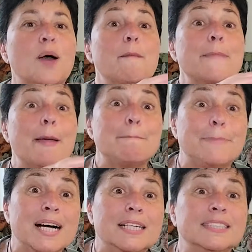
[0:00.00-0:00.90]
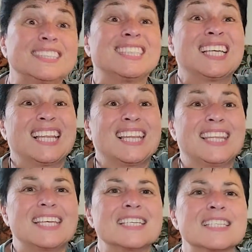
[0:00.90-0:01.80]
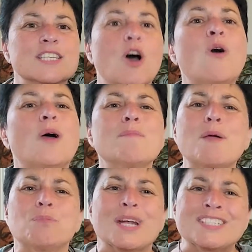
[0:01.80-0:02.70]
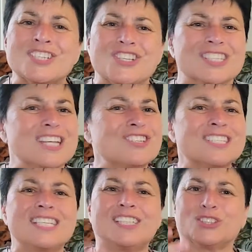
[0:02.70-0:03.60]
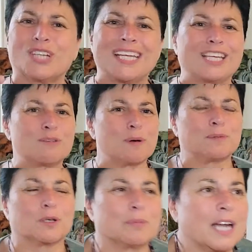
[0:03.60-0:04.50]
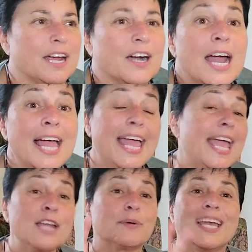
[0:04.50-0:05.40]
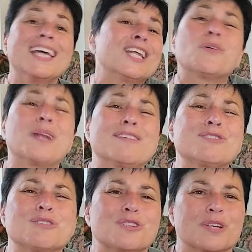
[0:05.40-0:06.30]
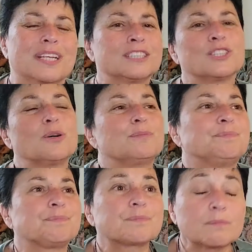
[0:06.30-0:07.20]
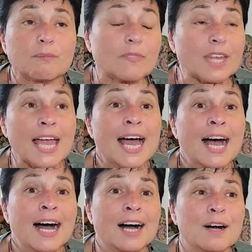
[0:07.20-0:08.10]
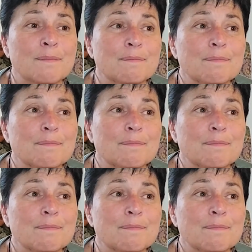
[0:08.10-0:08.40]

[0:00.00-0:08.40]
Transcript: my buns, this, oh, and my breastages. I just need to try and get them up a little bit higher. Anyway, and I don't want to have surgery. So, but